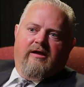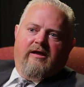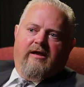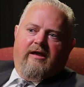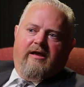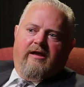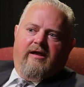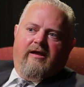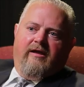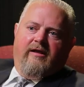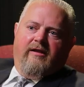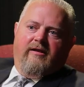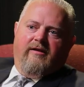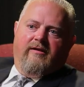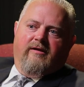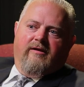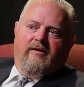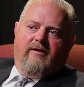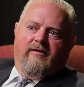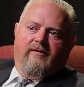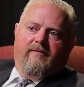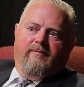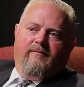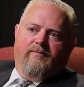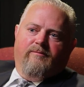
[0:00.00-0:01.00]

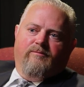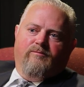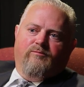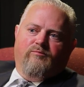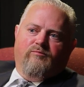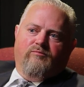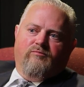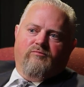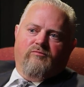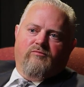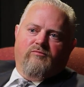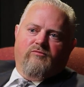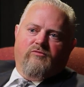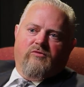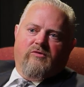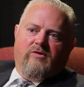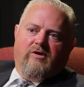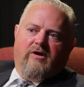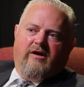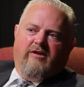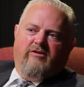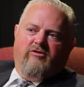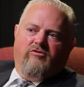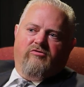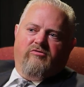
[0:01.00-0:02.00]
And
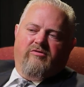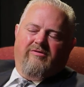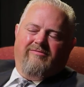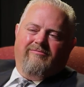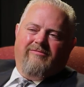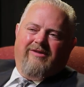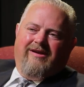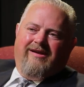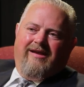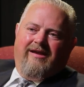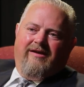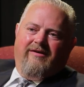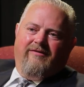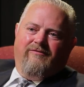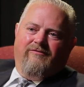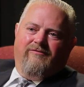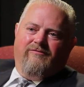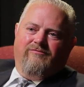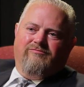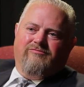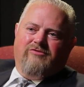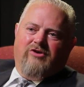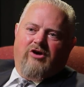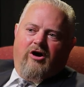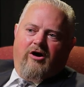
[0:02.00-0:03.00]
I have
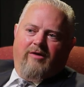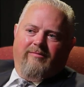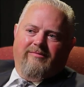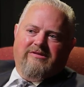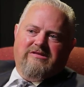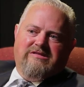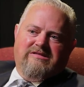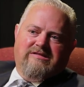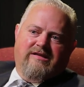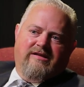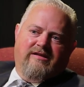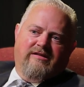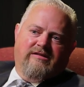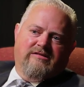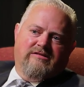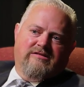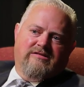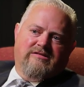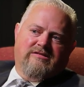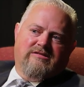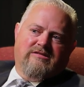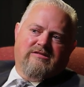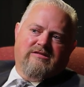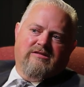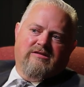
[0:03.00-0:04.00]
common
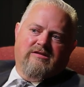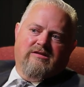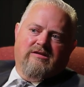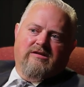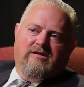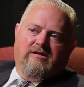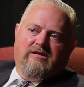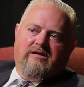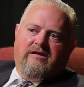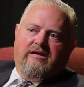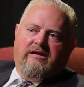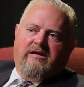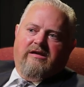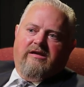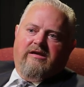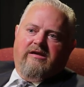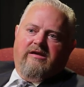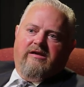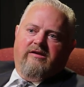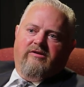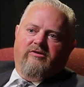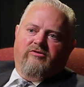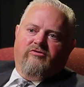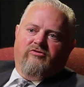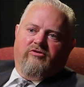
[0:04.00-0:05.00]
sense
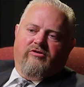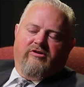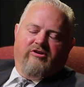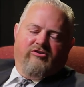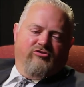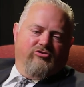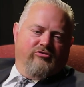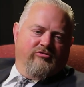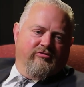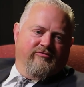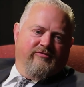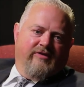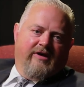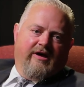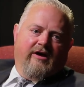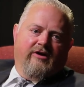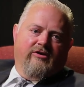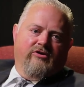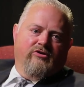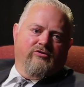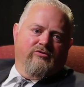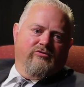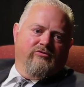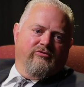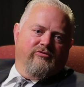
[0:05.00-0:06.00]
and traditional
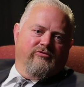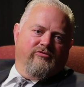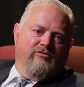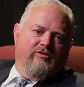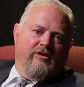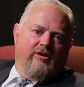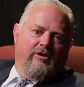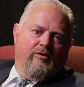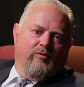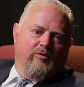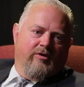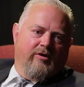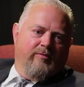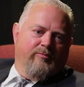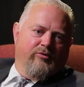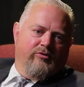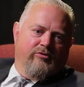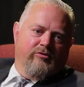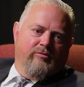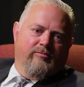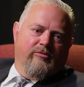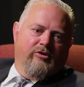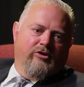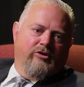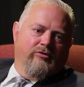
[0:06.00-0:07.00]
values, and I want to
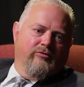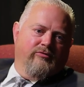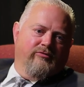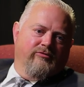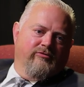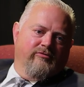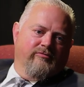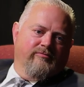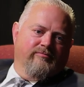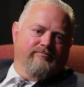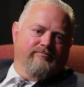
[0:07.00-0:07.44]
put them to use.